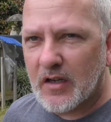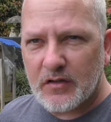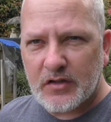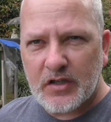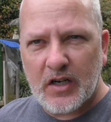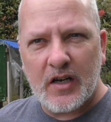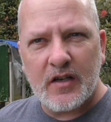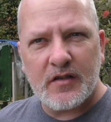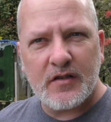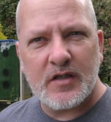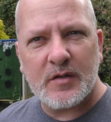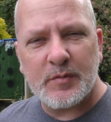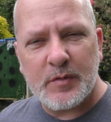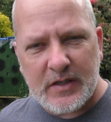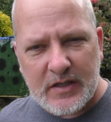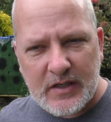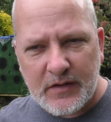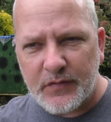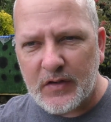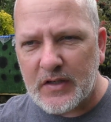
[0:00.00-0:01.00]
I'll show you some
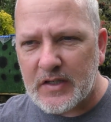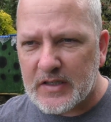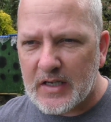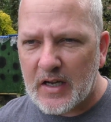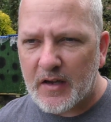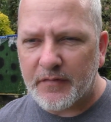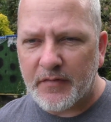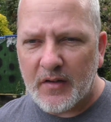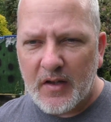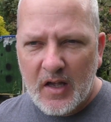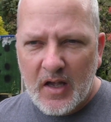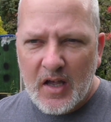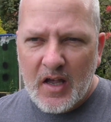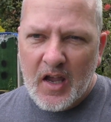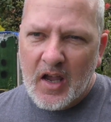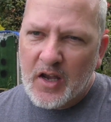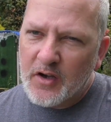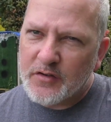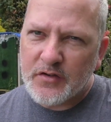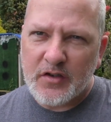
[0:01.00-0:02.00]
specific stuff
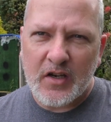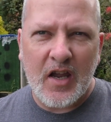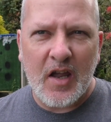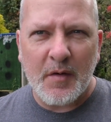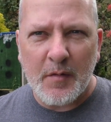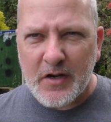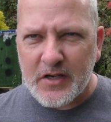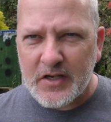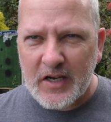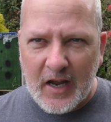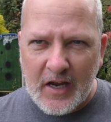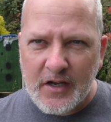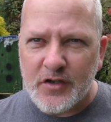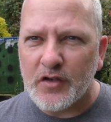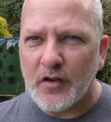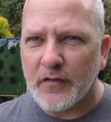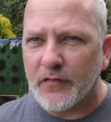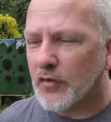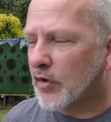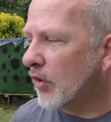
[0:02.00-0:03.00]
and you'll see how much
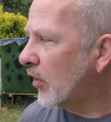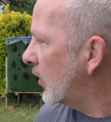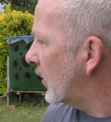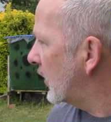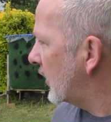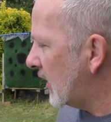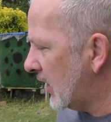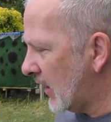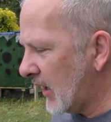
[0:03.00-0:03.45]
edge I've got